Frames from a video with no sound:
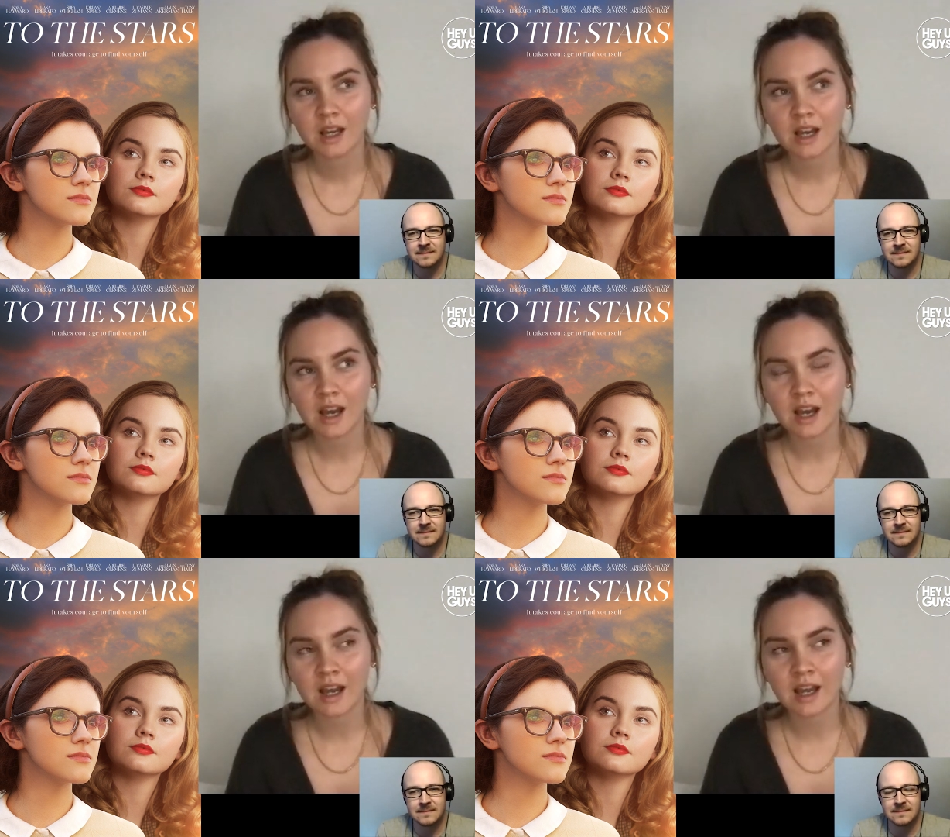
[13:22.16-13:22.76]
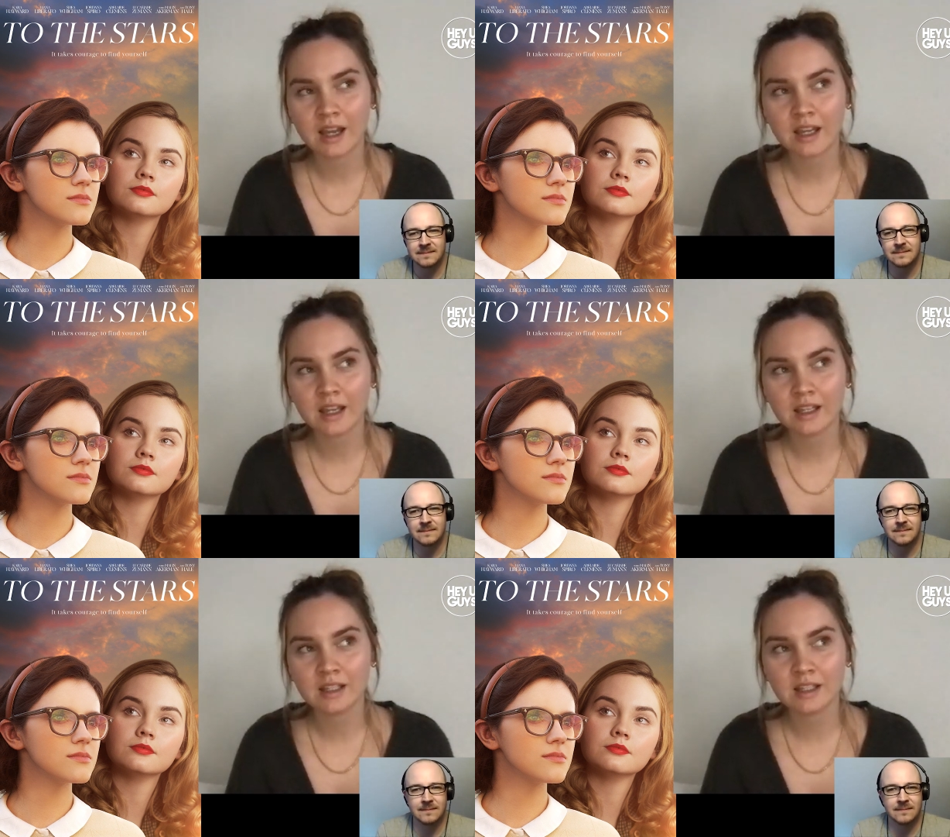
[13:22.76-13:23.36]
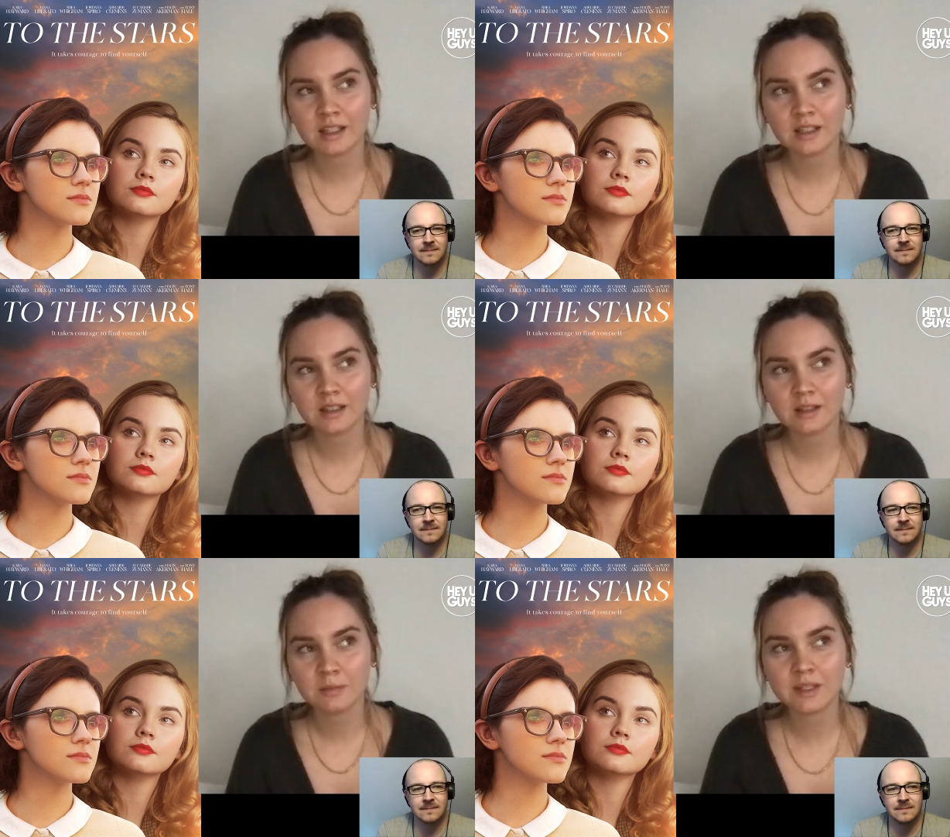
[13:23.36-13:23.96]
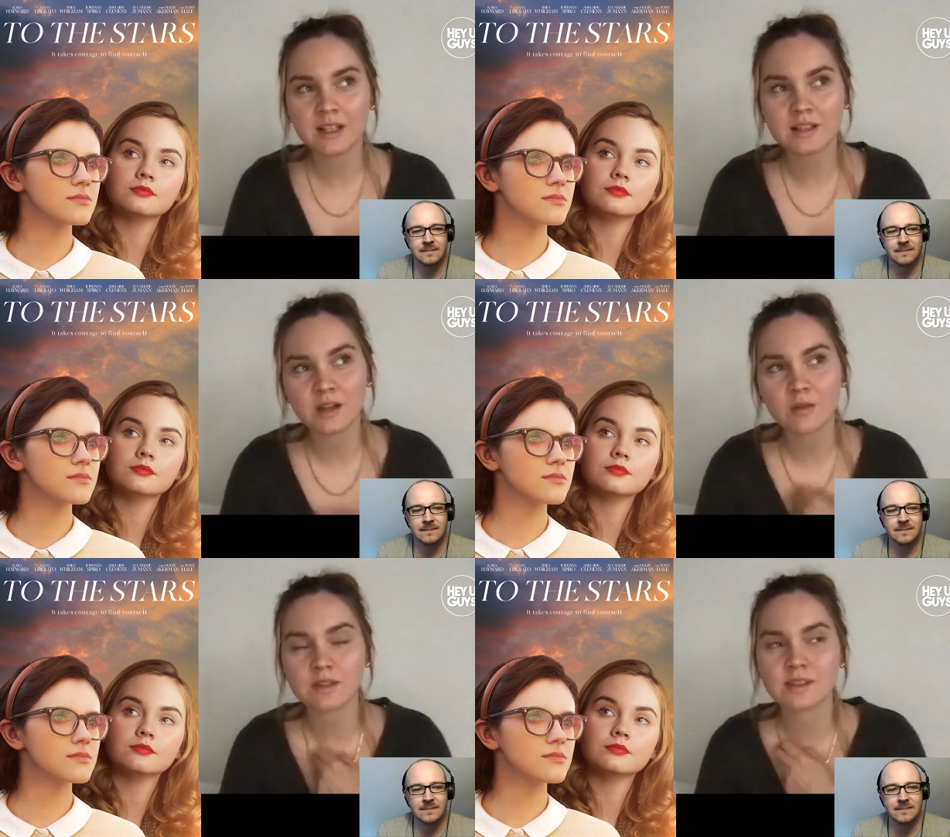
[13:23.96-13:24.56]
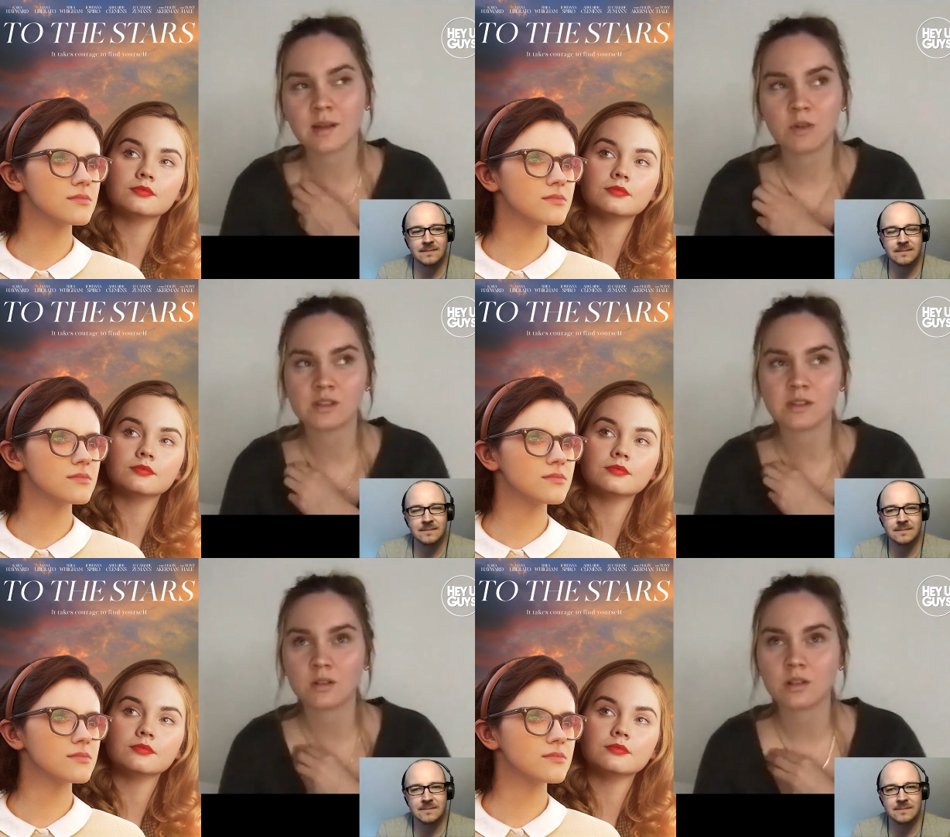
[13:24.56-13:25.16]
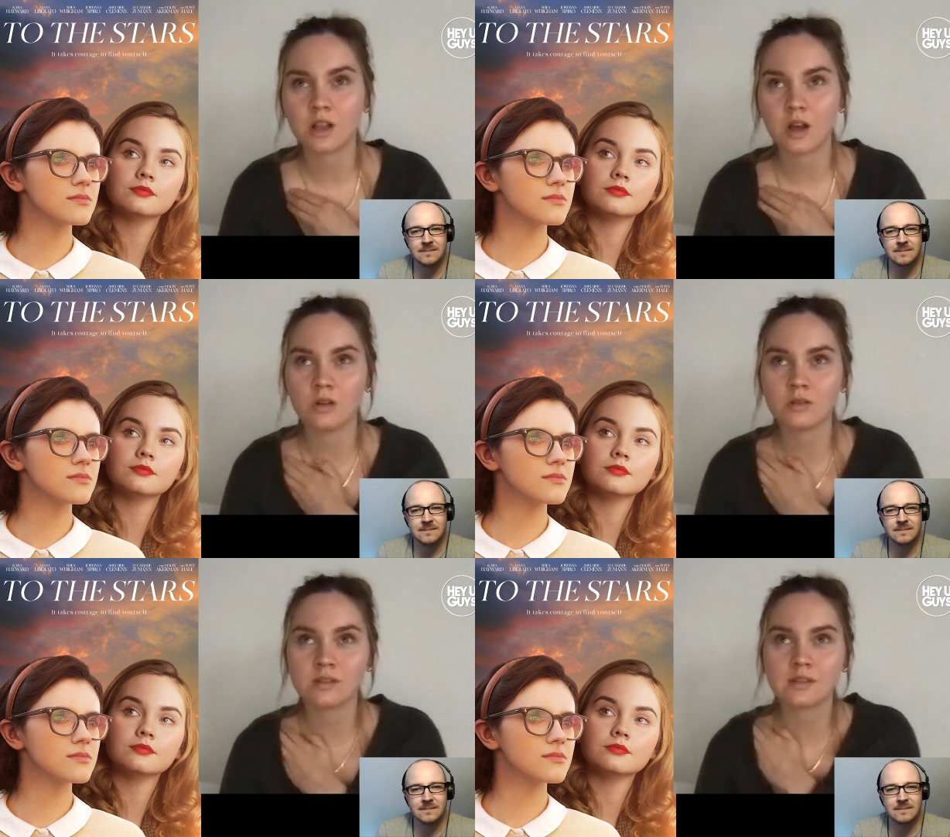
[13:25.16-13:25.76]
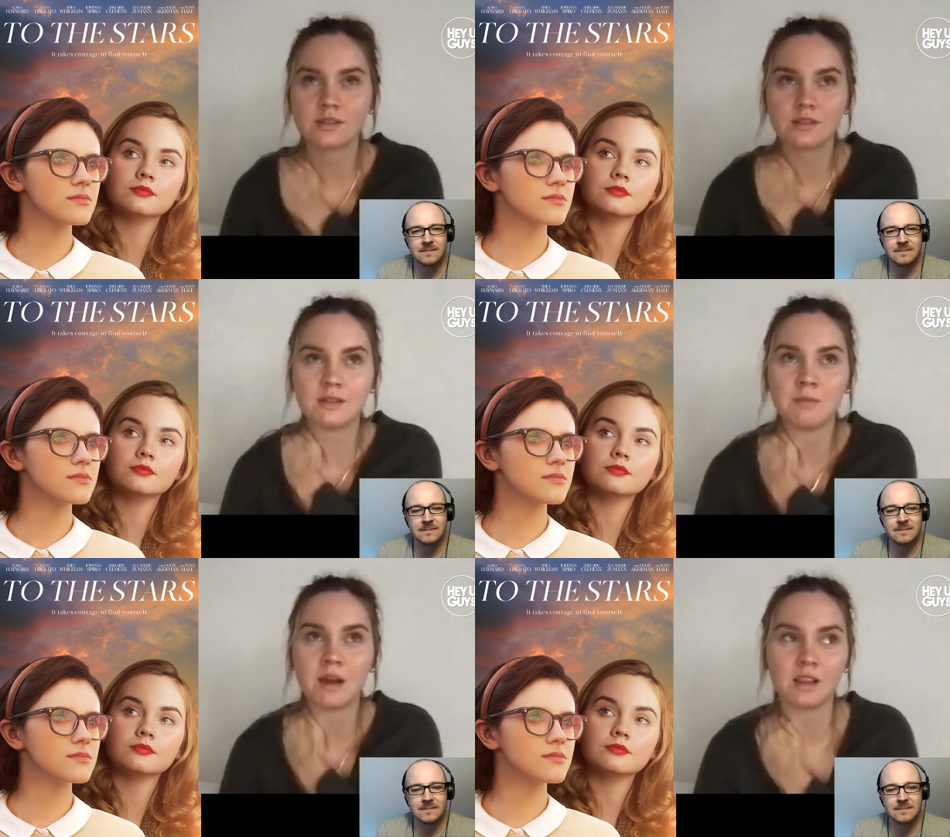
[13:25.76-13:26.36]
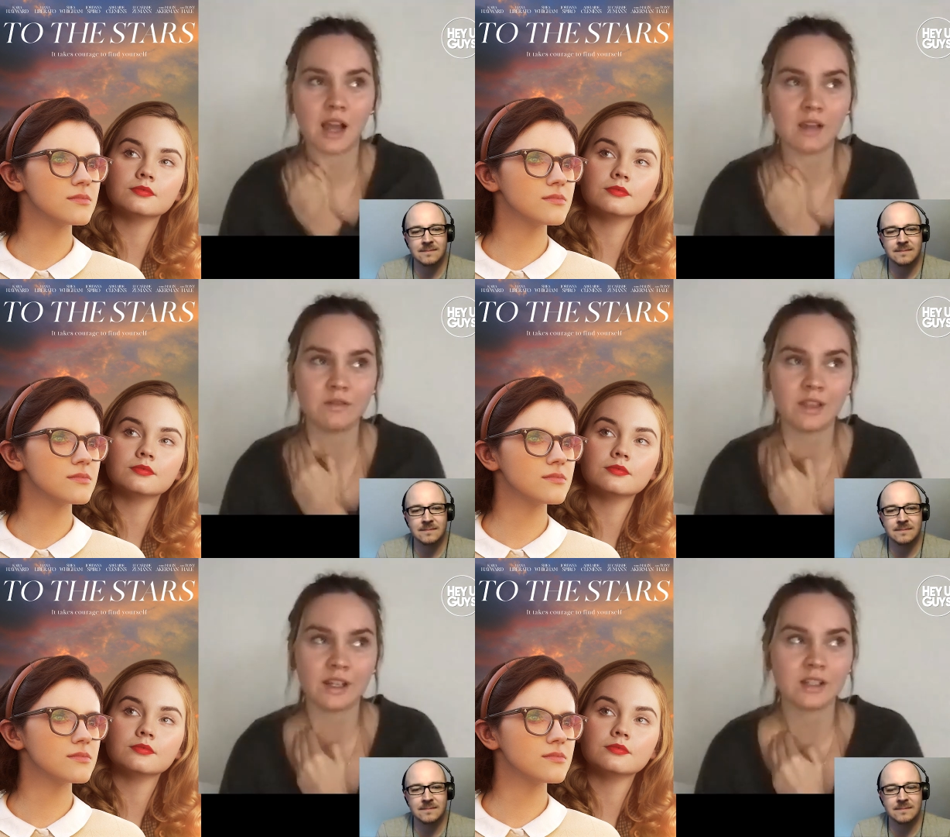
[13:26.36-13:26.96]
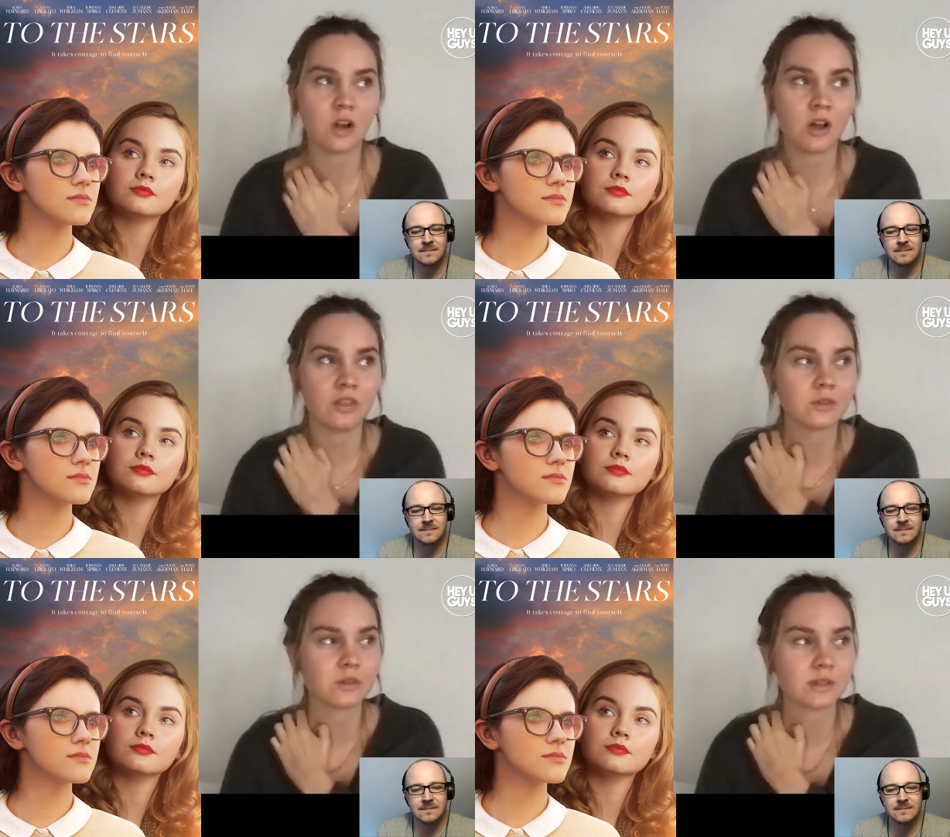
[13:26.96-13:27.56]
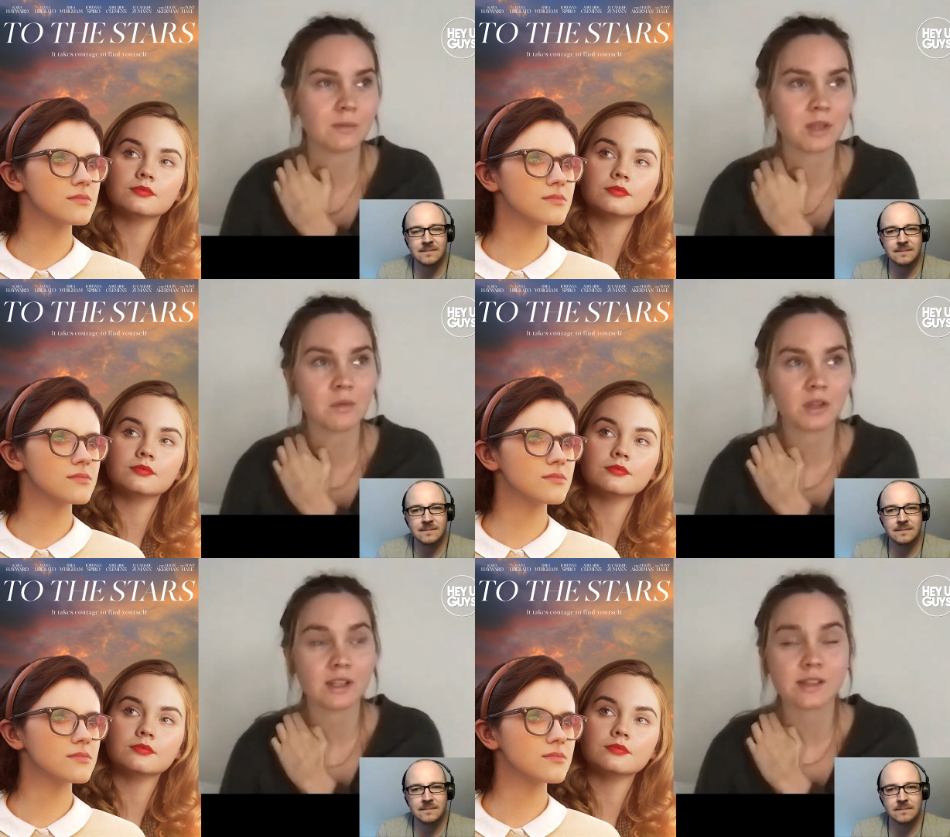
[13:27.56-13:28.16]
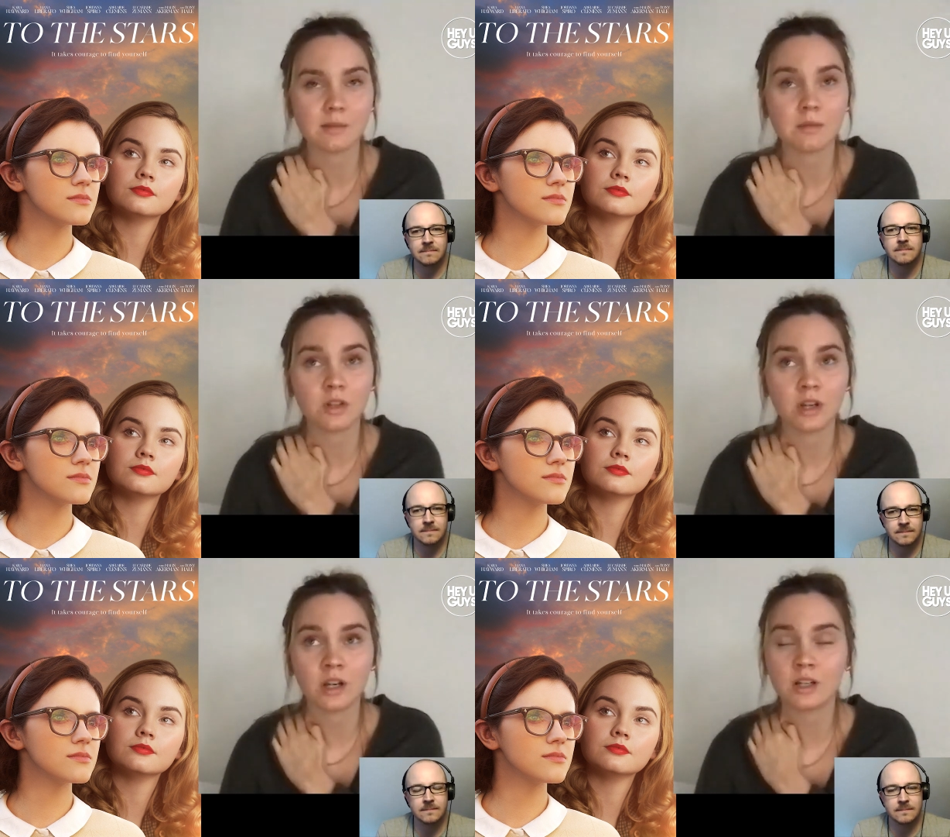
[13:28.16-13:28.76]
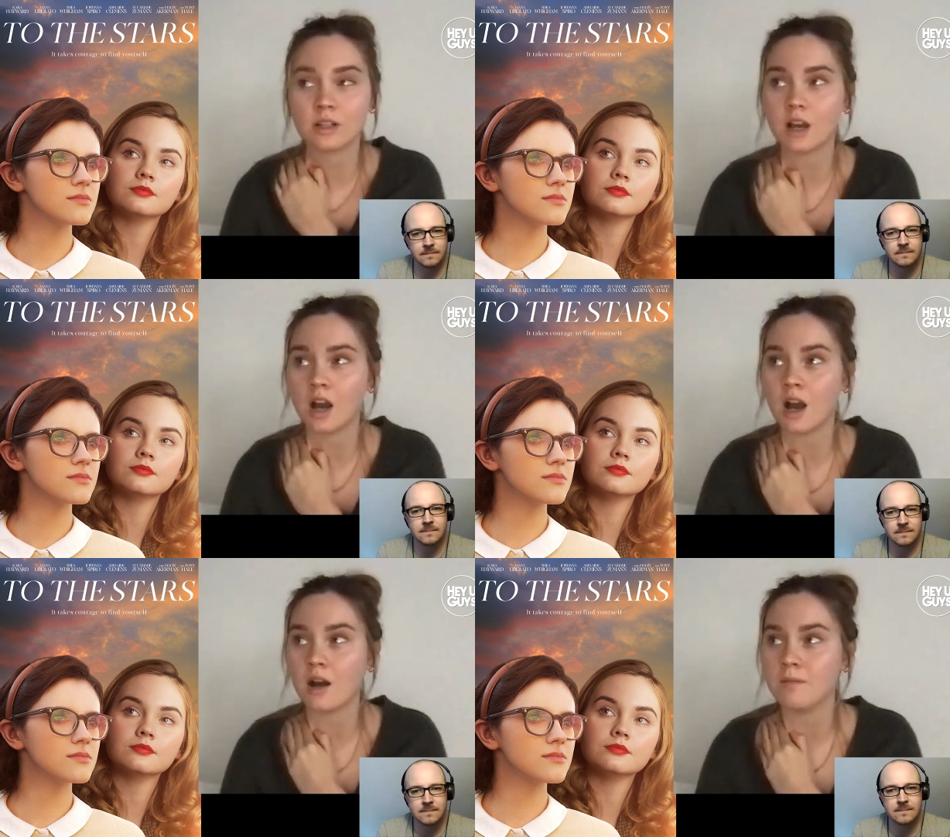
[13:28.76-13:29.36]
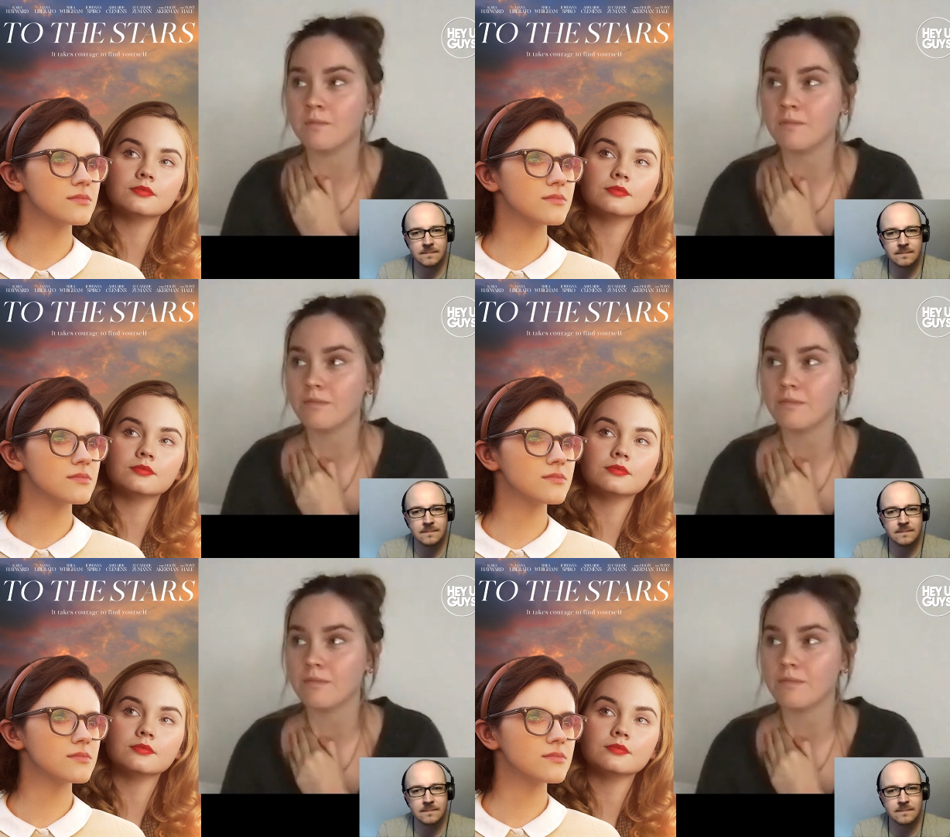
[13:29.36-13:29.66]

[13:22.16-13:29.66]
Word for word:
Speaker 1: I because there was someone so close in my life that had gone through something really similar um,